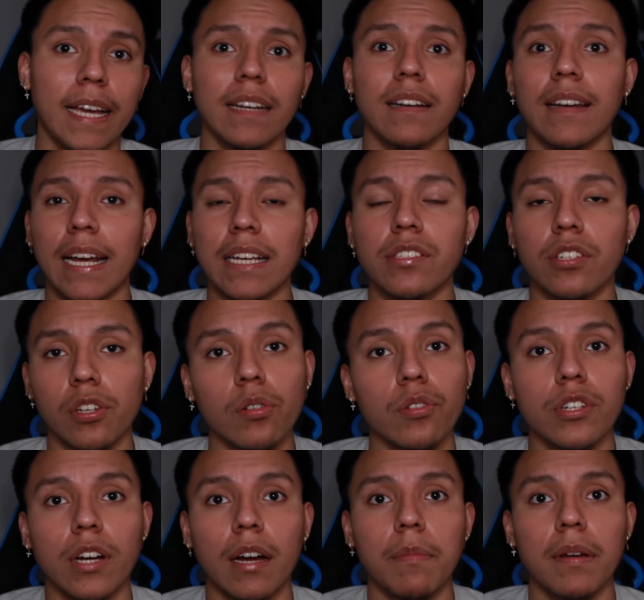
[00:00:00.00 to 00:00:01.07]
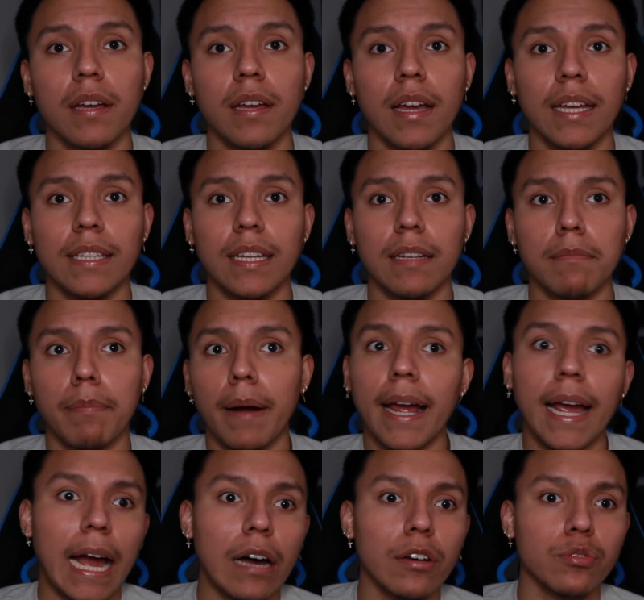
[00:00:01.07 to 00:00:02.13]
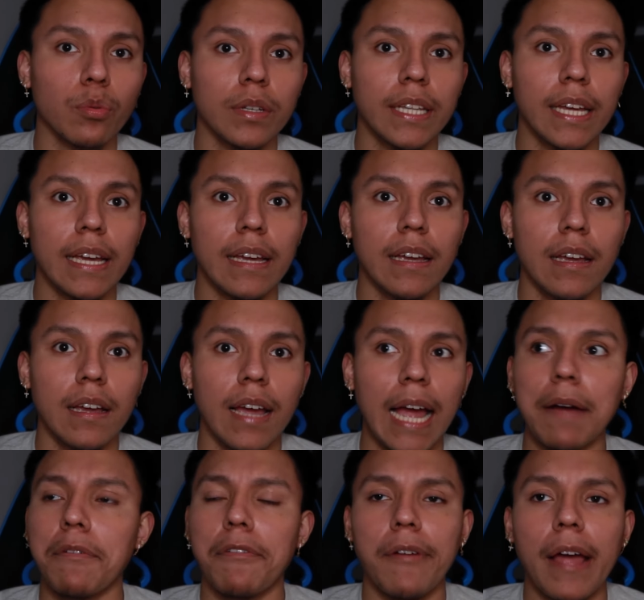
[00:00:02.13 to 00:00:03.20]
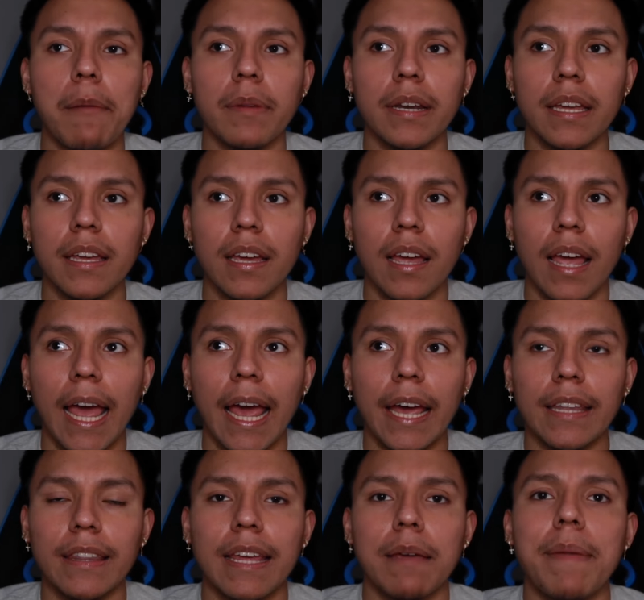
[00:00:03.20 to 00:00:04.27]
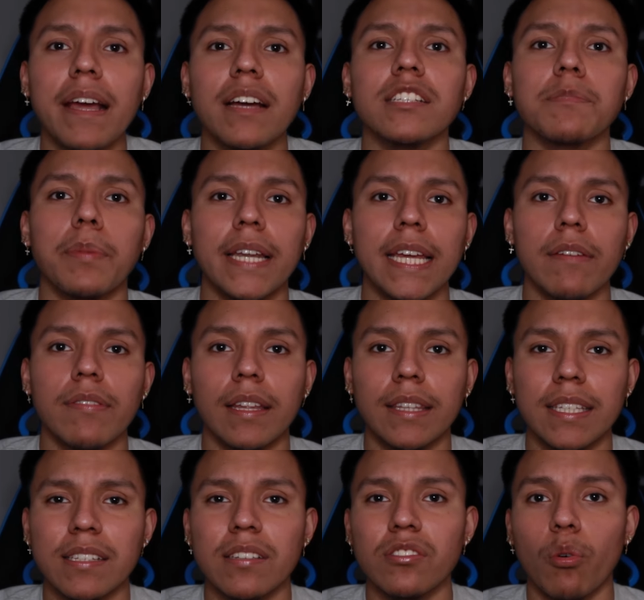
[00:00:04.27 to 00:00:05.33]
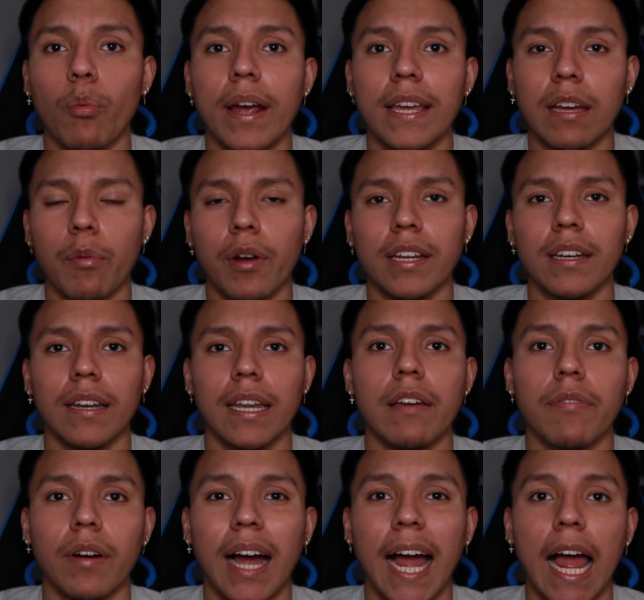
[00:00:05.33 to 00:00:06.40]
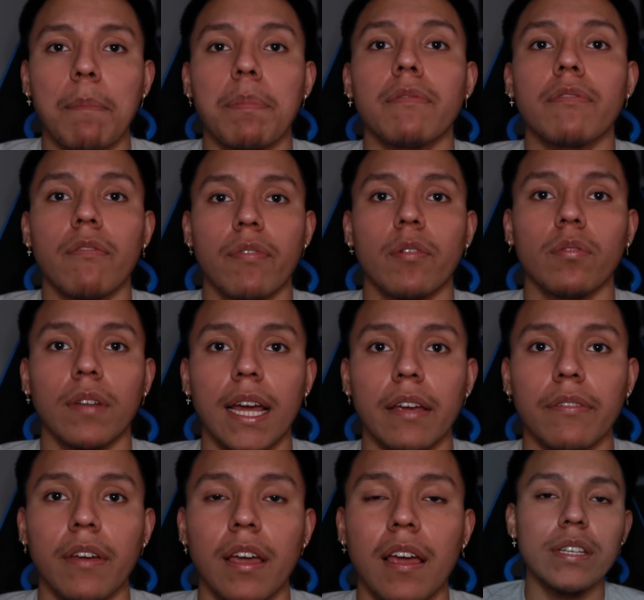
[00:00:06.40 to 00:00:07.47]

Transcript: get a nice secure job, and then buy a house one day, have a family, and they make us believe that this is the way that we're gonna live a happy, fulfilled life.